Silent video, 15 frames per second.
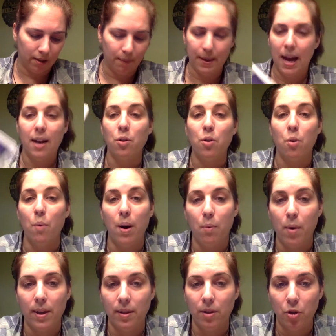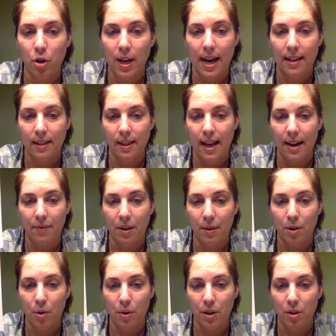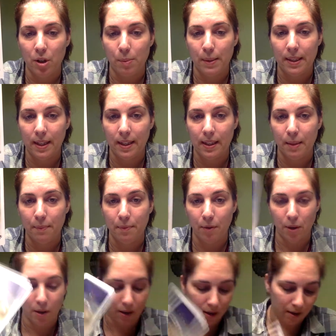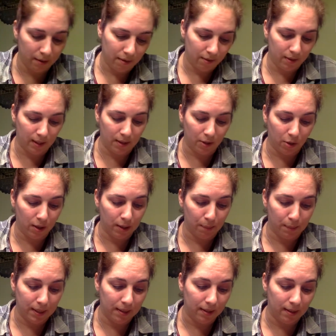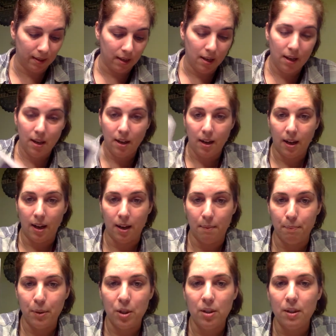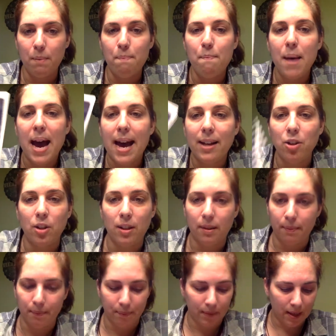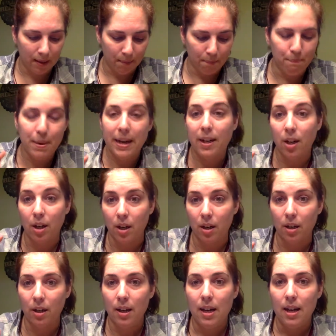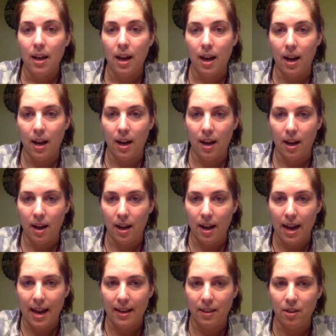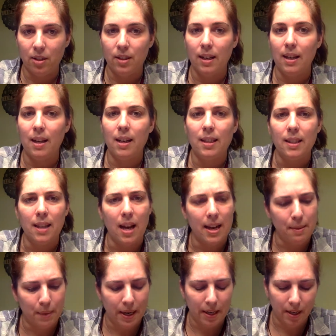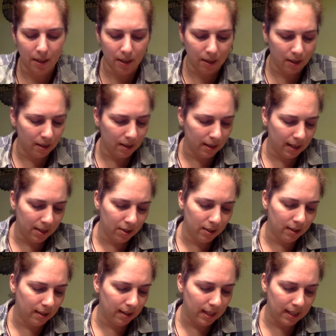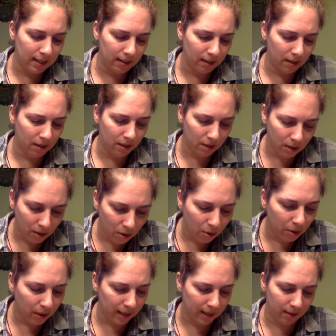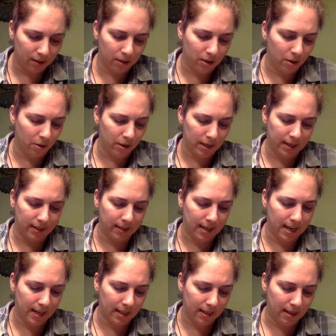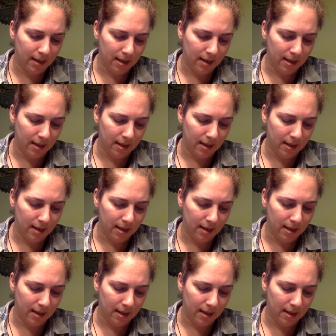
I mean, I don't know what ones she has left. I know that she's been selling them since Christmas. But just imagine them bigger and just signed by her. I just think it's a glorious, glorious deck.